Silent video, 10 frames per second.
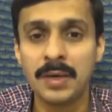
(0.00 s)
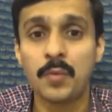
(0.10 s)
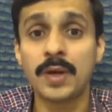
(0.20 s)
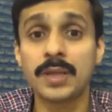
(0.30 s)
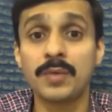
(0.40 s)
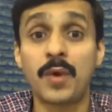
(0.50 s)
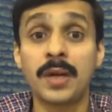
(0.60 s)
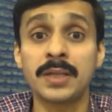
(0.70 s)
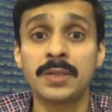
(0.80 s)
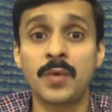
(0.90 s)
What
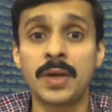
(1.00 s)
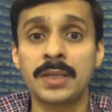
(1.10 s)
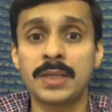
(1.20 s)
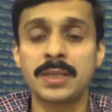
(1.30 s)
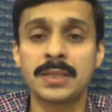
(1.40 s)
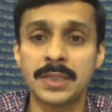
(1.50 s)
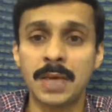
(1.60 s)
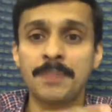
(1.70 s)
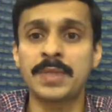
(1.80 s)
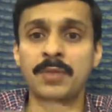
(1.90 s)
are the
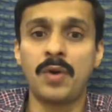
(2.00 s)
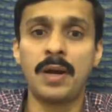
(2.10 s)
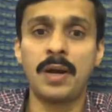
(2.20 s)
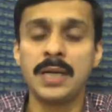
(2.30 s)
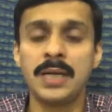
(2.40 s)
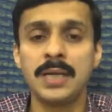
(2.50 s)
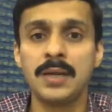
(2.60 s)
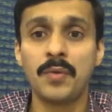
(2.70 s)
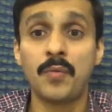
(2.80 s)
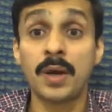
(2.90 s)
steps involved?
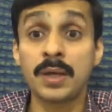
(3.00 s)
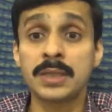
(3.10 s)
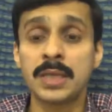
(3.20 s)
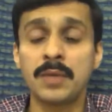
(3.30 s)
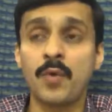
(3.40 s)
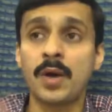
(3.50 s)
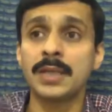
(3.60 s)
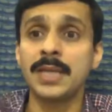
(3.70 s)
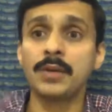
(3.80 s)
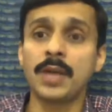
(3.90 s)
What are
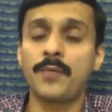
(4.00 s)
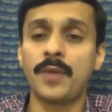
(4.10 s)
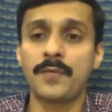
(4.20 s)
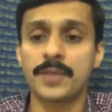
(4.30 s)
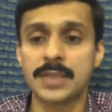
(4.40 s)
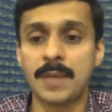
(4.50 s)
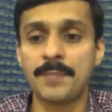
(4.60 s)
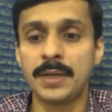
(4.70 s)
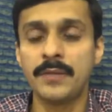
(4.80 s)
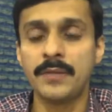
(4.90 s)
they looking for? For
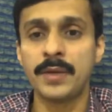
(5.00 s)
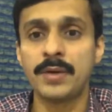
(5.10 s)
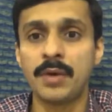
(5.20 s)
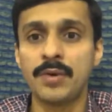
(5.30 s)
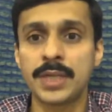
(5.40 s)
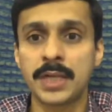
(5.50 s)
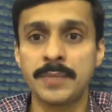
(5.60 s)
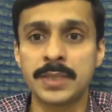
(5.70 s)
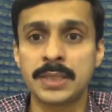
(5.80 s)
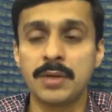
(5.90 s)
example, when you negotiate a
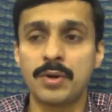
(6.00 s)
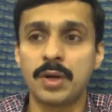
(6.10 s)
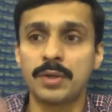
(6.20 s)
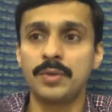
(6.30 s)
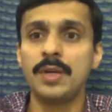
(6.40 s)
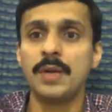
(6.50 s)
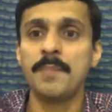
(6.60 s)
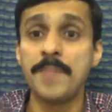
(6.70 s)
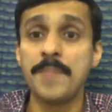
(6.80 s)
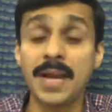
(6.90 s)
business deal, you got to
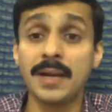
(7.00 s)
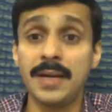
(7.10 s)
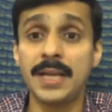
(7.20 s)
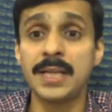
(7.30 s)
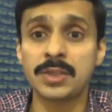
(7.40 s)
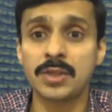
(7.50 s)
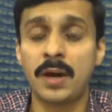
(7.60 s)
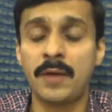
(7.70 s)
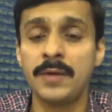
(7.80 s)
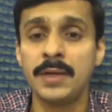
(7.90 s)
make a list
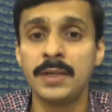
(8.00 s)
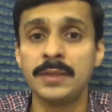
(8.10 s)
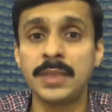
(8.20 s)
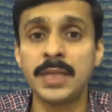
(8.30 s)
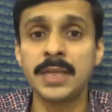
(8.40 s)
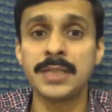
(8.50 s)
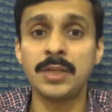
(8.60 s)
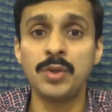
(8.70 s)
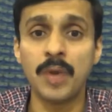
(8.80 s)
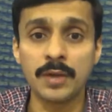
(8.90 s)
of things that
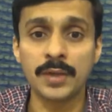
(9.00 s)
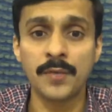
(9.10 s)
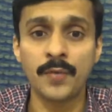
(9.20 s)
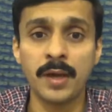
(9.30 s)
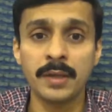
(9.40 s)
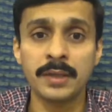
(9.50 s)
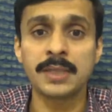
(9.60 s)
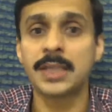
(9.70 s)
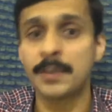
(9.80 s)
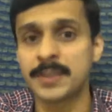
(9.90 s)
you are looking for,
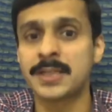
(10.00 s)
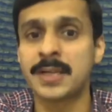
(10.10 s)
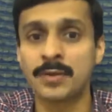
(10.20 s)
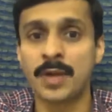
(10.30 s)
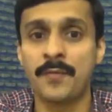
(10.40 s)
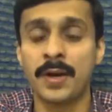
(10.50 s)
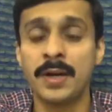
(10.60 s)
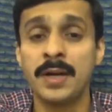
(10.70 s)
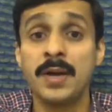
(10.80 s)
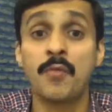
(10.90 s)
things the other person is looking
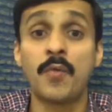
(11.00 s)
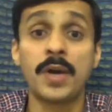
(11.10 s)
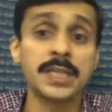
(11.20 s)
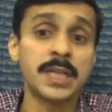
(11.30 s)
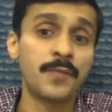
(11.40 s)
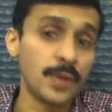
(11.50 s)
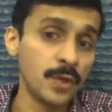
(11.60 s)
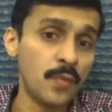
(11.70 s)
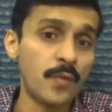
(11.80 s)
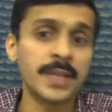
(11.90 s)
for. What is in it for
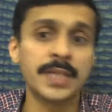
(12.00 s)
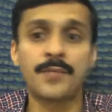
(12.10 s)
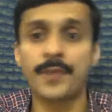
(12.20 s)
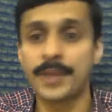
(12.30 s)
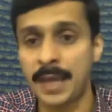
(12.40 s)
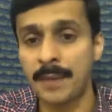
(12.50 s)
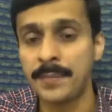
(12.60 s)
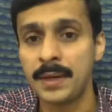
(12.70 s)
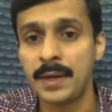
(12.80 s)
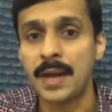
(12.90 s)
you? What is in it for them?
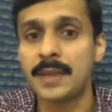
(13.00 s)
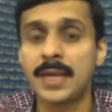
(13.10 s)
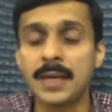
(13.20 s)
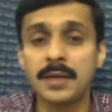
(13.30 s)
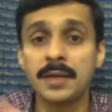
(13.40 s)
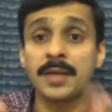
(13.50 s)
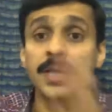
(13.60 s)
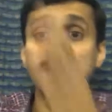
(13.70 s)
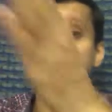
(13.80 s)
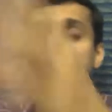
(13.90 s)
And then
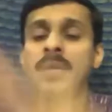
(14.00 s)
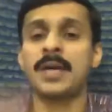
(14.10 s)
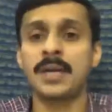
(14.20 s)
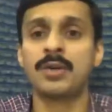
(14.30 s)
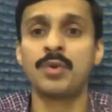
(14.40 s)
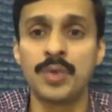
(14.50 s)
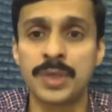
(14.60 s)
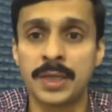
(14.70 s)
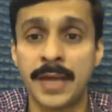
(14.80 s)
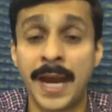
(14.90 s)
reach a
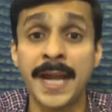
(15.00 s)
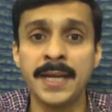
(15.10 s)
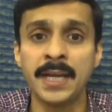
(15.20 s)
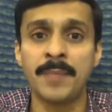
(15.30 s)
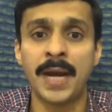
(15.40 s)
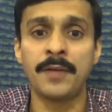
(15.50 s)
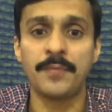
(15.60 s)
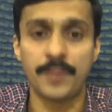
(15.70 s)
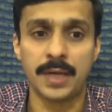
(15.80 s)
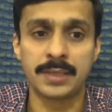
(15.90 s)
conclusion, end in
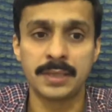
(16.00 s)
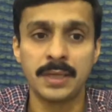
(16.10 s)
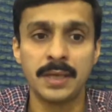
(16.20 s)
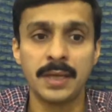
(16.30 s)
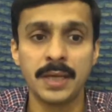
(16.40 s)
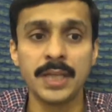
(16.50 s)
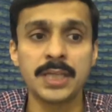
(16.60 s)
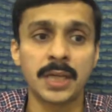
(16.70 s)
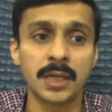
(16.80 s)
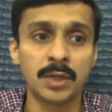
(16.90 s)
mind first.
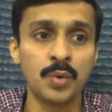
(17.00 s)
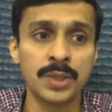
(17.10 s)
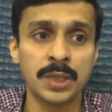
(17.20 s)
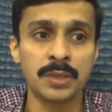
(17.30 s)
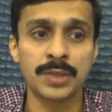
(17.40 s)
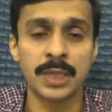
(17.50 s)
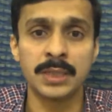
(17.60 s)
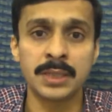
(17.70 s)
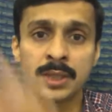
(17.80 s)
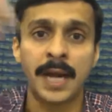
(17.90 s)
Reach a conclusion to say
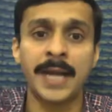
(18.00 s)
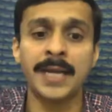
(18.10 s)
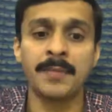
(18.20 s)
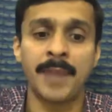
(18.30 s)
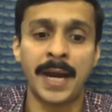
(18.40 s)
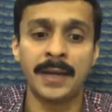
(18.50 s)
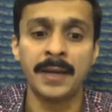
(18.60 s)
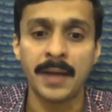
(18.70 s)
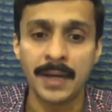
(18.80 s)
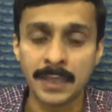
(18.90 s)
this is the end in mind.
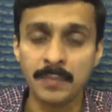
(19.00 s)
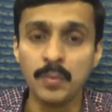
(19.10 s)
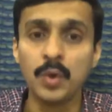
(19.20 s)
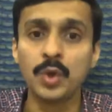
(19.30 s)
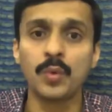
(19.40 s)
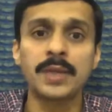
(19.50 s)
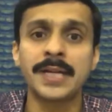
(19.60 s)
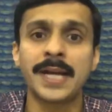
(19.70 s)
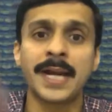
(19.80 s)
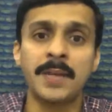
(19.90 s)
Then move towards
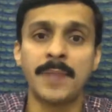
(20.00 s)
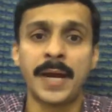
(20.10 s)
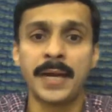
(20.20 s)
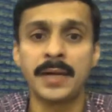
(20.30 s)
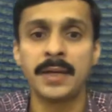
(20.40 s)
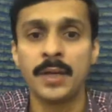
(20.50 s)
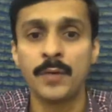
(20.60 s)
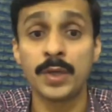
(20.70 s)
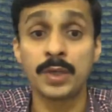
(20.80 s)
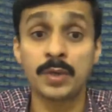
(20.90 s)
that end in mind,
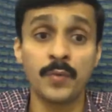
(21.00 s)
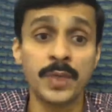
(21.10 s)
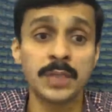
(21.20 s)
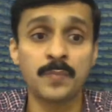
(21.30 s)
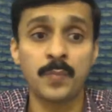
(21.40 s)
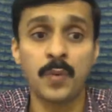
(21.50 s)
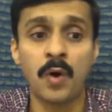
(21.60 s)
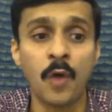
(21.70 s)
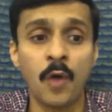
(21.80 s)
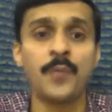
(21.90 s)
which is
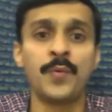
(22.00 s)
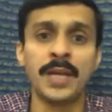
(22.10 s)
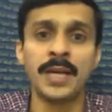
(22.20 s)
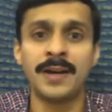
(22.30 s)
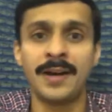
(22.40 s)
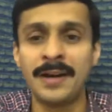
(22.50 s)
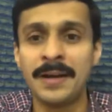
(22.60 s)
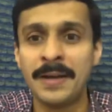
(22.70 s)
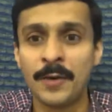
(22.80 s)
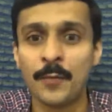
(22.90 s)
hopefully a
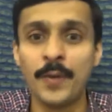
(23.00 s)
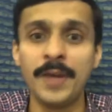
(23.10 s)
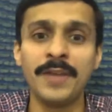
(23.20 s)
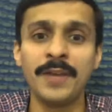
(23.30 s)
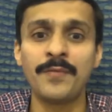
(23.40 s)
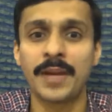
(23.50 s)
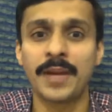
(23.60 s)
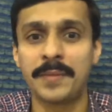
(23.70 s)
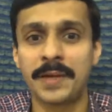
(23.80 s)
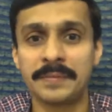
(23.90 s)
win-win for everybody.